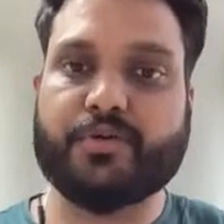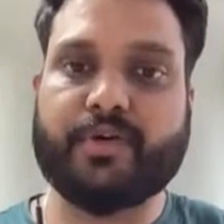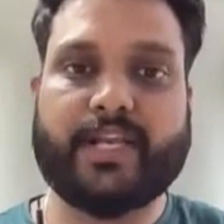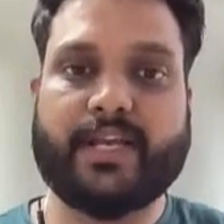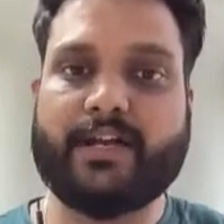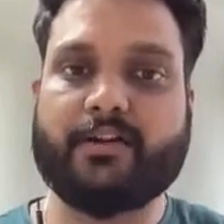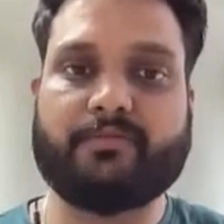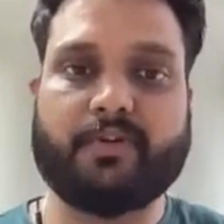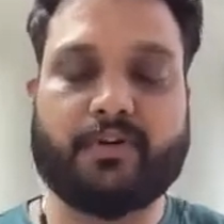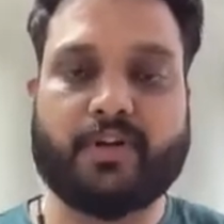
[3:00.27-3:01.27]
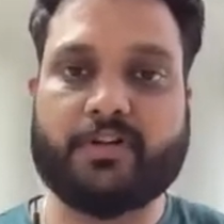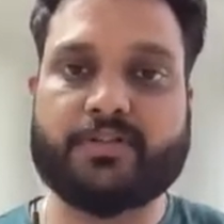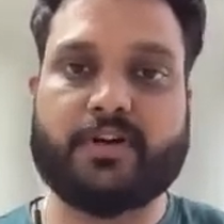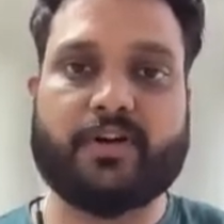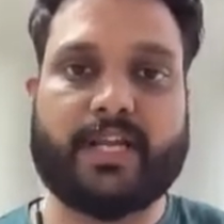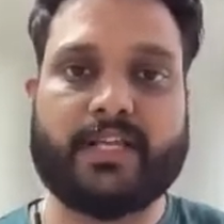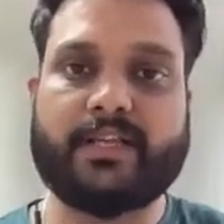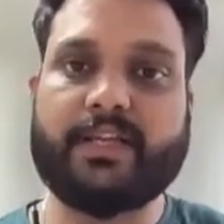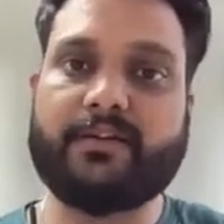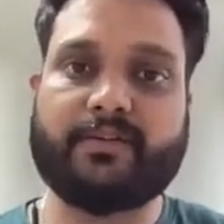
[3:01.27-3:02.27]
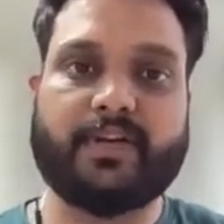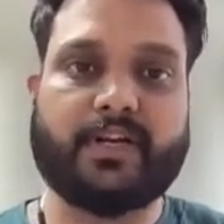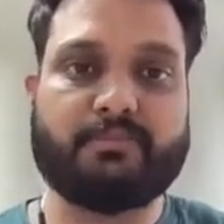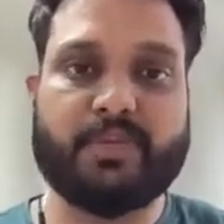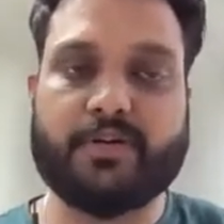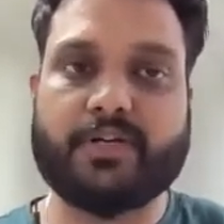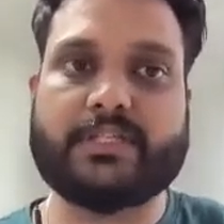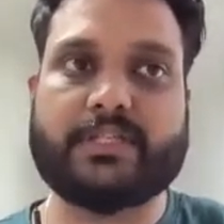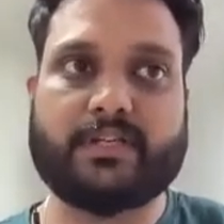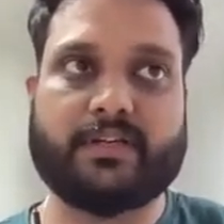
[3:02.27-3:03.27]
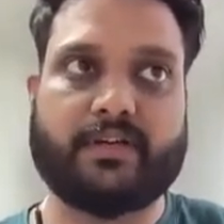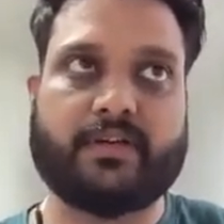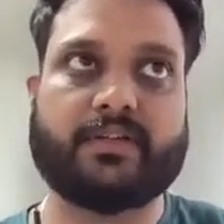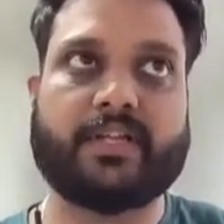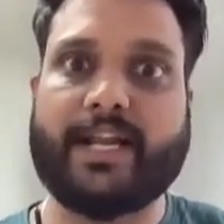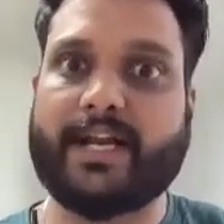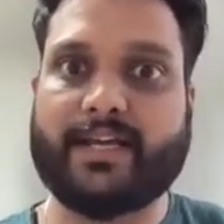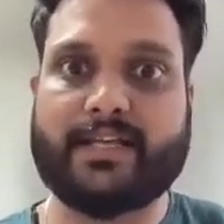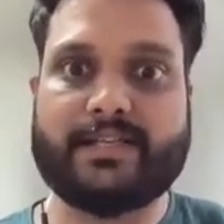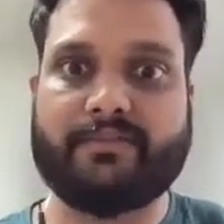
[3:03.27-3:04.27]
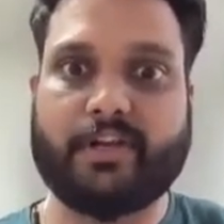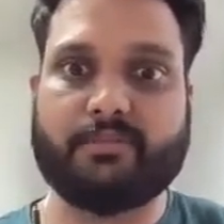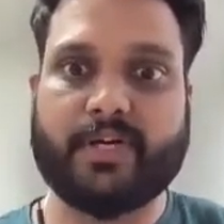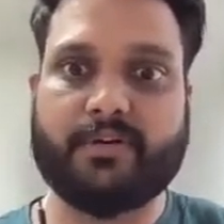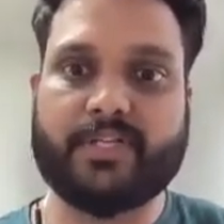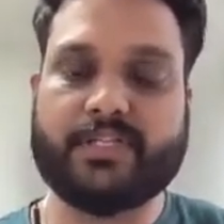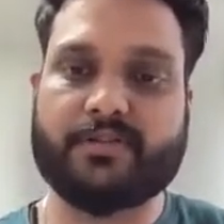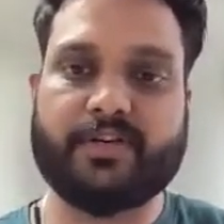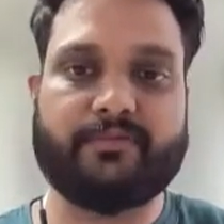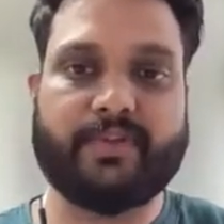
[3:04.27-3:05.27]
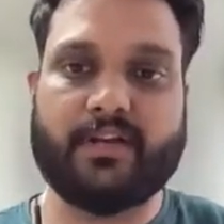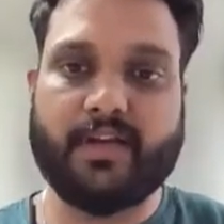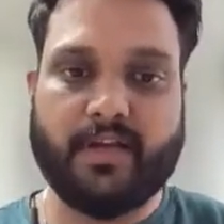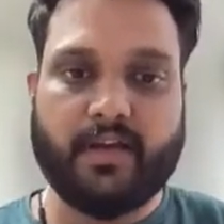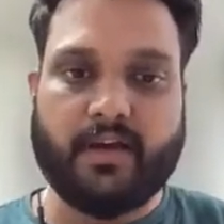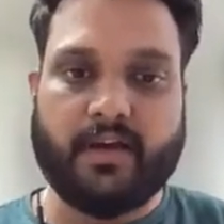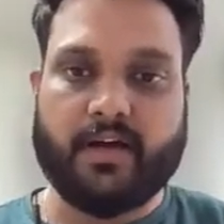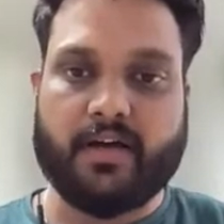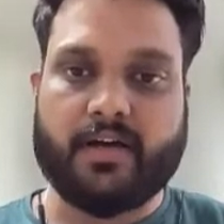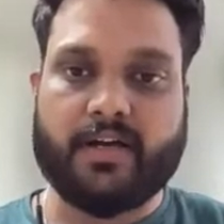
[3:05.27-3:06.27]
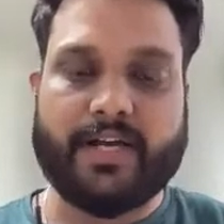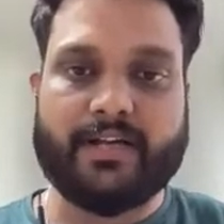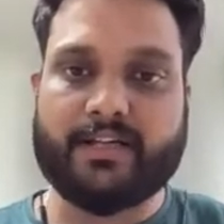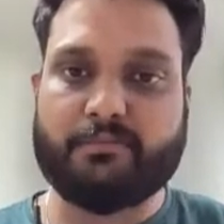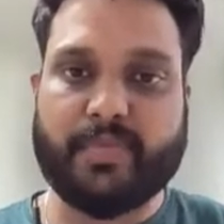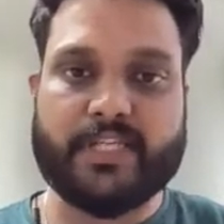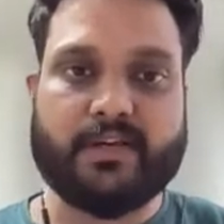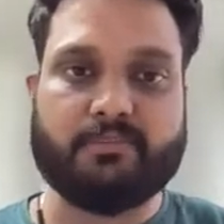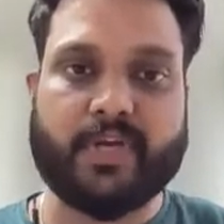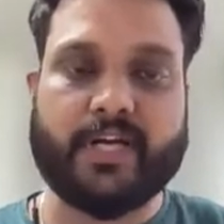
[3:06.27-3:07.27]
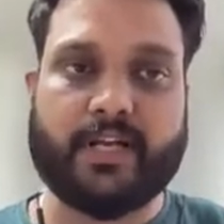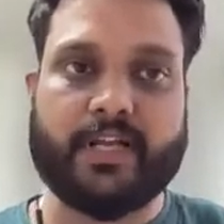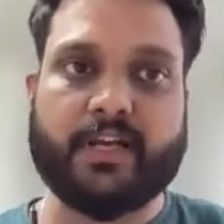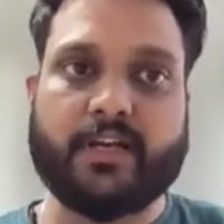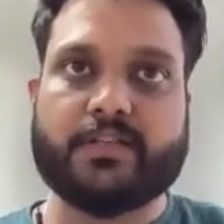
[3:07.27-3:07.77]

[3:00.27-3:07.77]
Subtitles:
show any kind of loaders or anything because the data is available to us. So it will render the page completely.